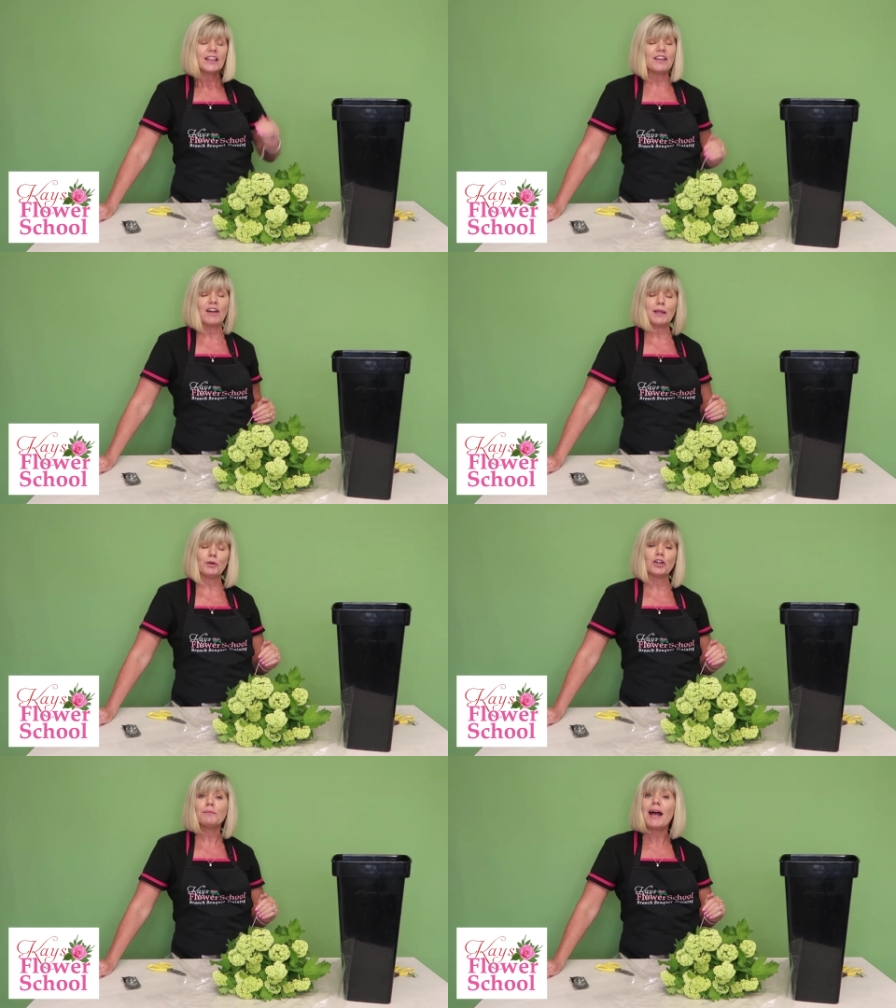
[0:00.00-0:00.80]
The
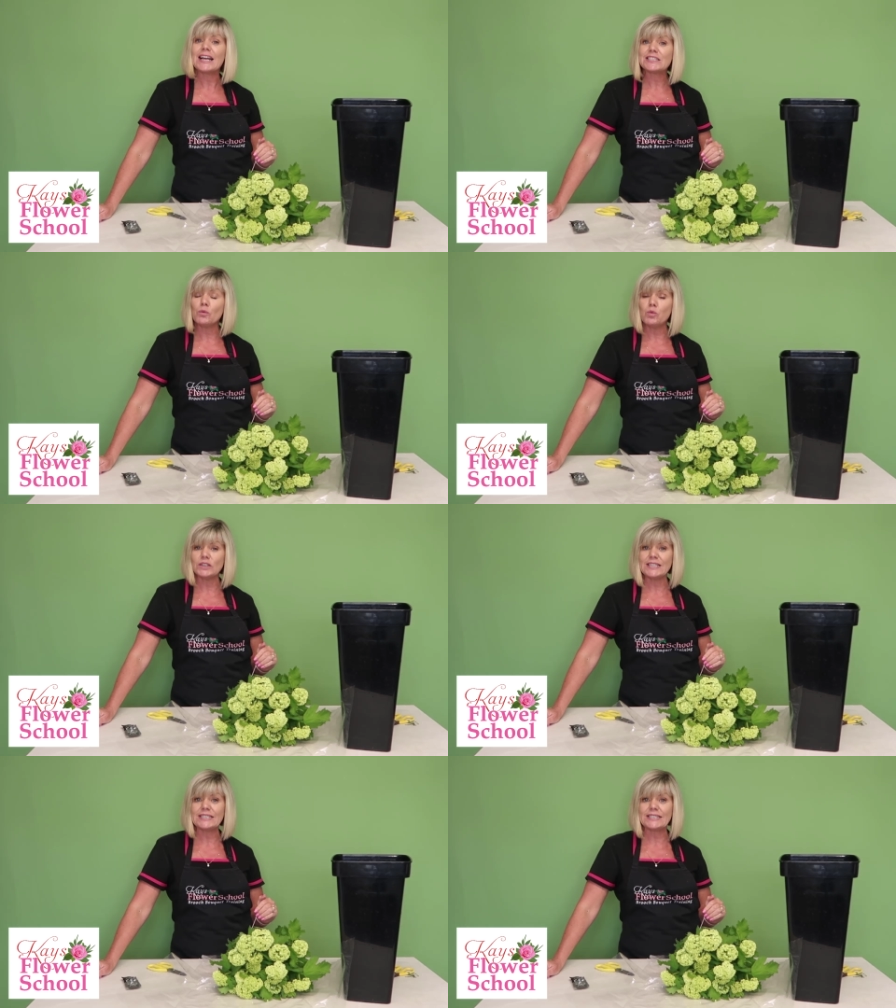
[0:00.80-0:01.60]
viburnum has a
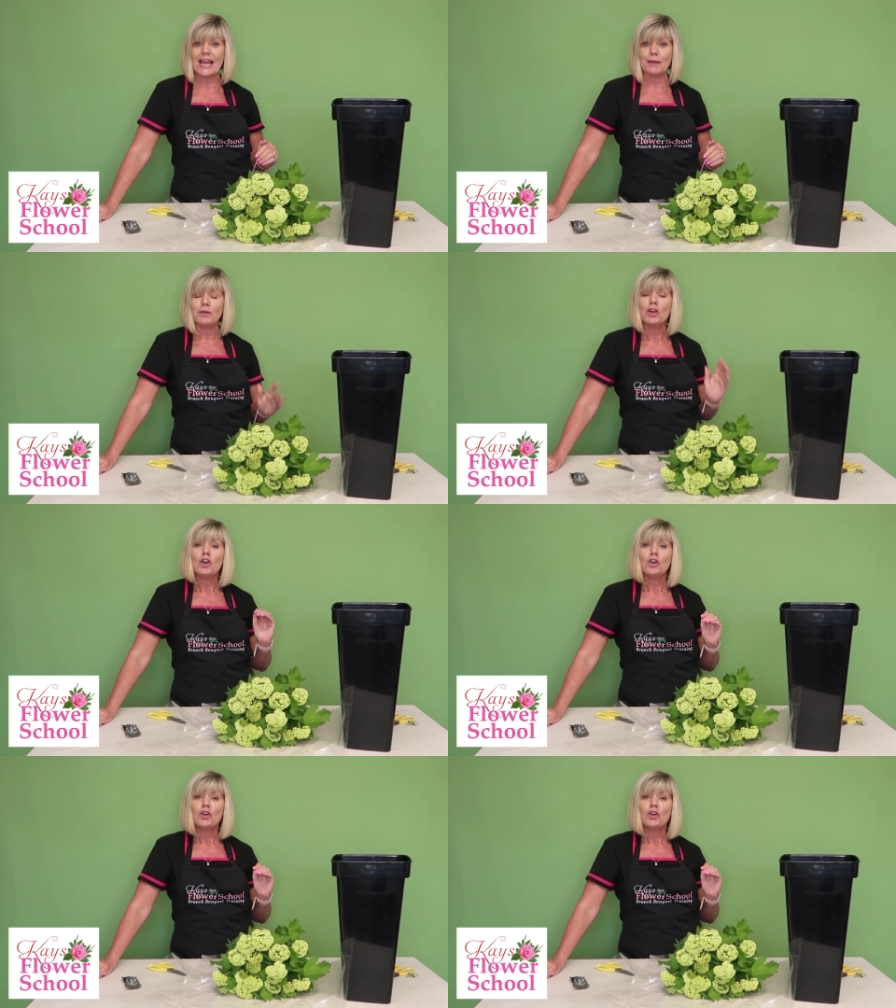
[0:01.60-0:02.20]
woody stem,